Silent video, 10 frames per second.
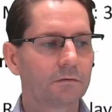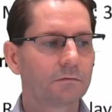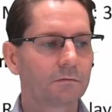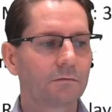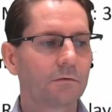
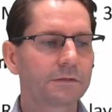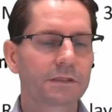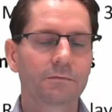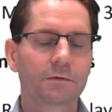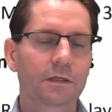
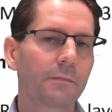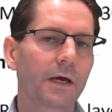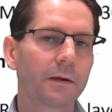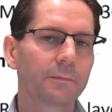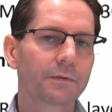obviously with the
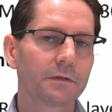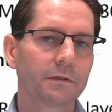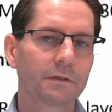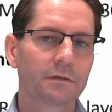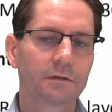map you
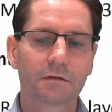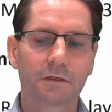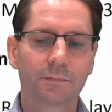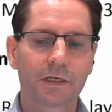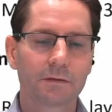can
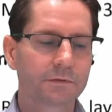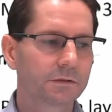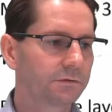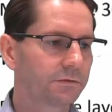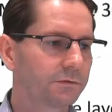like pan,
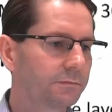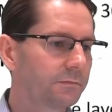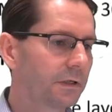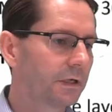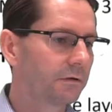
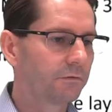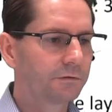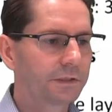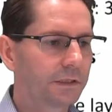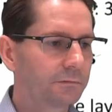zoom,
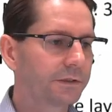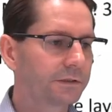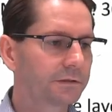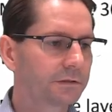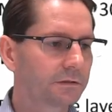rotate and
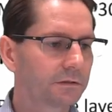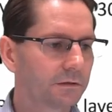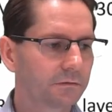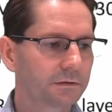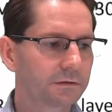pitch it, and
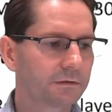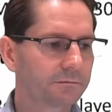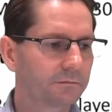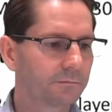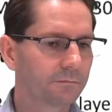there are
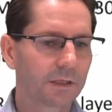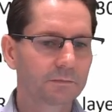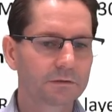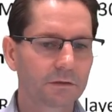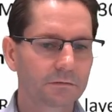7 map
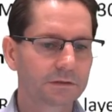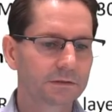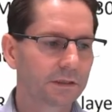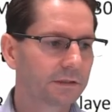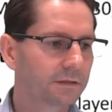styles as
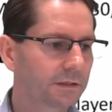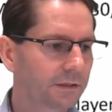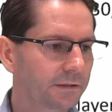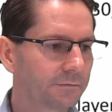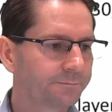they
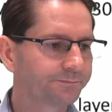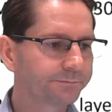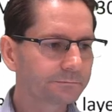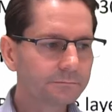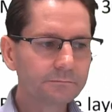indicate.
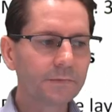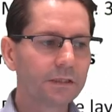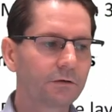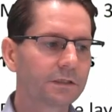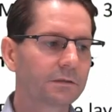
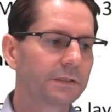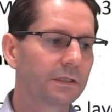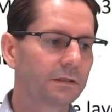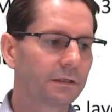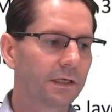There are some
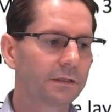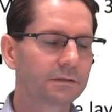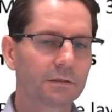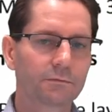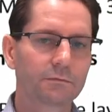layers
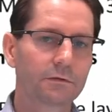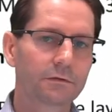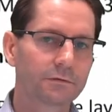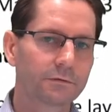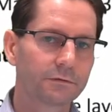that we'll go
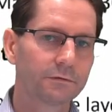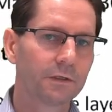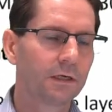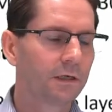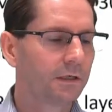through
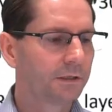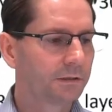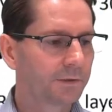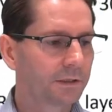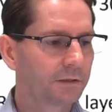in a
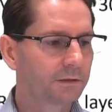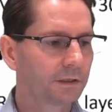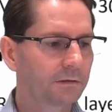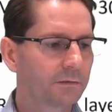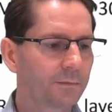minute,
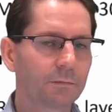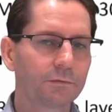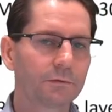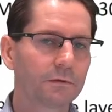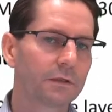the bubble
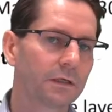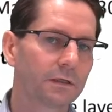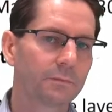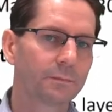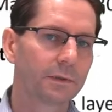layer,
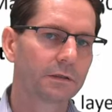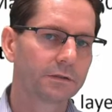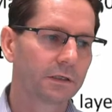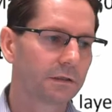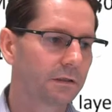bar
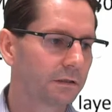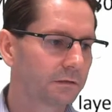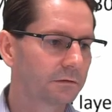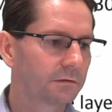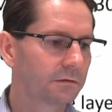chart layer, and